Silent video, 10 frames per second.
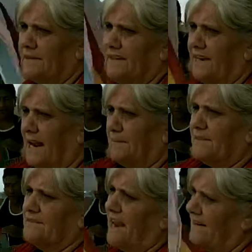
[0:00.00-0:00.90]
to get up,
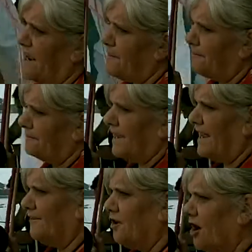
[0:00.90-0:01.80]
stand up,
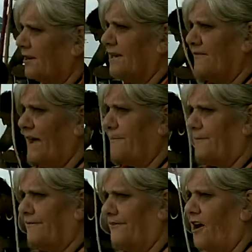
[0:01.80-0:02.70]
and not give up
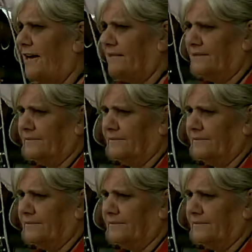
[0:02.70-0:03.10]
the fight.